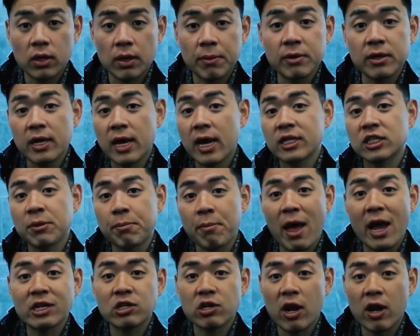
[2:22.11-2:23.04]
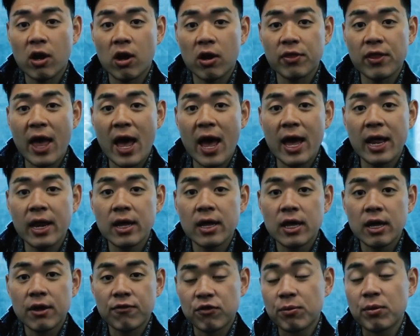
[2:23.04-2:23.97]
let me actually backtrack on that
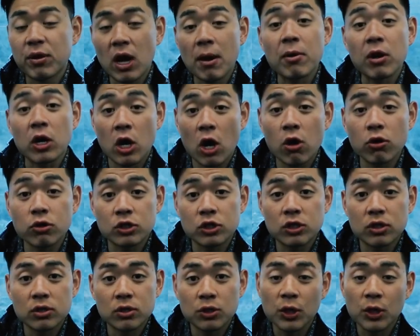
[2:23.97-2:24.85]
become a coach,